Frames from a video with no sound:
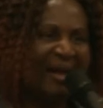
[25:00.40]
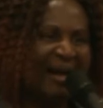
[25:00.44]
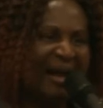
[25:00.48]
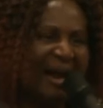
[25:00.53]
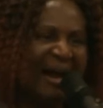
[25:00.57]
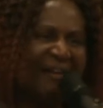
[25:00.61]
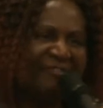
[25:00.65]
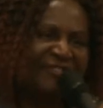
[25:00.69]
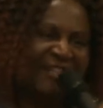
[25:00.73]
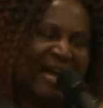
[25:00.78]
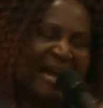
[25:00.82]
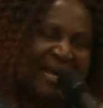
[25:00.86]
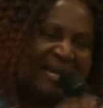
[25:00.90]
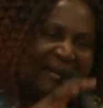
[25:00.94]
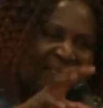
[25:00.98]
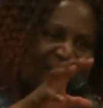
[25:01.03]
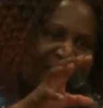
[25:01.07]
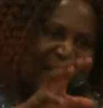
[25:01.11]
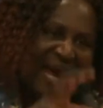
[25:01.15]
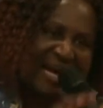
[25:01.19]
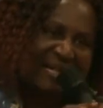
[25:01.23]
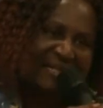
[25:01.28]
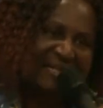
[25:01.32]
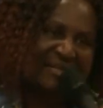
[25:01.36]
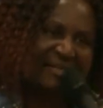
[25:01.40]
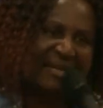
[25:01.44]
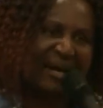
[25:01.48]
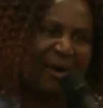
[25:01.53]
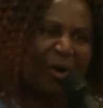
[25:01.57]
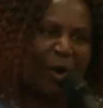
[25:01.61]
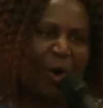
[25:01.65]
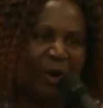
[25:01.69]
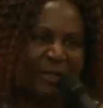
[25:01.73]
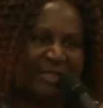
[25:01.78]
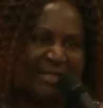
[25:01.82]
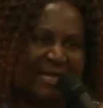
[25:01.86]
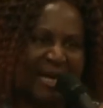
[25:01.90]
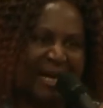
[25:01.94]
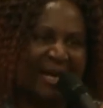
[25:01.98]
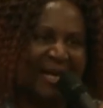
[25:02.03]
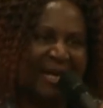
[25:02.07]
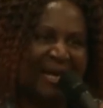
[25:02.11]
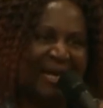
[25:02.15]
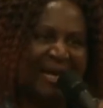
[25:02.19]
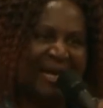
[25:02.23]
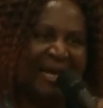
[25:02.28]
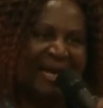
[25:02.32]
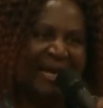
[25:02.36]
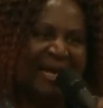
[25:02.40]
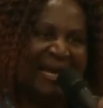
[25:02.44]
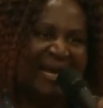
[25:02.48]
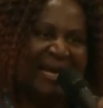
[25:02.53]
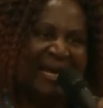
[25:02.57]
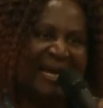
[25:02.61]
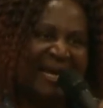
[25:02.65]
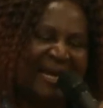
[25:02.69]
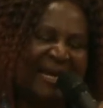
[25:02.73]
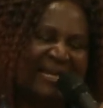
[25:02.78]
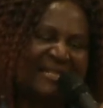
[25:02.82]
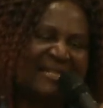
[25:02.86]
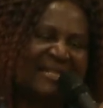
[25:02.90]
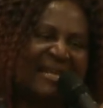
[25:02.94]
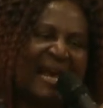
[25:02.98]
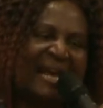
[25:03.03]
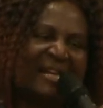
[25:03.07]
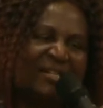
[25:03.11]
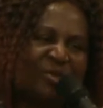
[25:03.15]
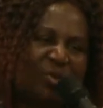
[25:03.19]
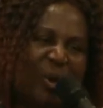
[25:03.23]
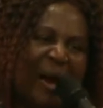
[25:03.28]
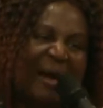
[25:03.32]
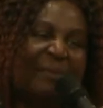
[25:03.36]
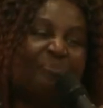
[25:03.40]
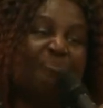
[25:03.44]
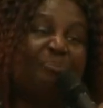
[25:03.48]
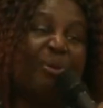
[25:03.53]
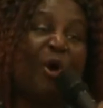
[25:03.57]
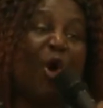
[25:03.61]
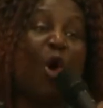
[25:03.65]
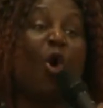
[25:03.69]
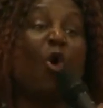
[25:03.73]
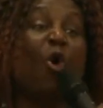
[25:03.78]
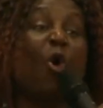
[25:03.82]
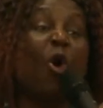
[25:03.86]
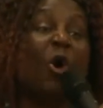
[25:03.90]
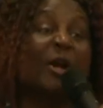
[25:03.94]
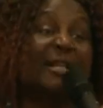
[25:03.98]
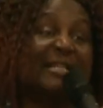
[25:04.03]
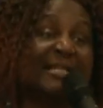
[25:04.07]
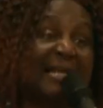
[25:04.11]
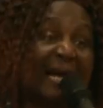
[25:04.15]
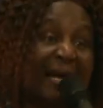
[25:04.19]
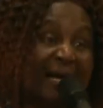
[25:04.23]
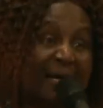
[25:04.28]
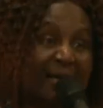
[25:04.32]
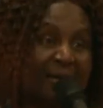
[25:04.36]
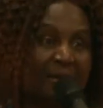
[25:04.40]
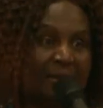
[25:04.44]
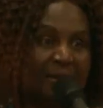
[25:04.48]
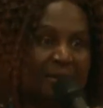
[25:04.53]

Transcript: After he makes the altar, he says, what? Pour water.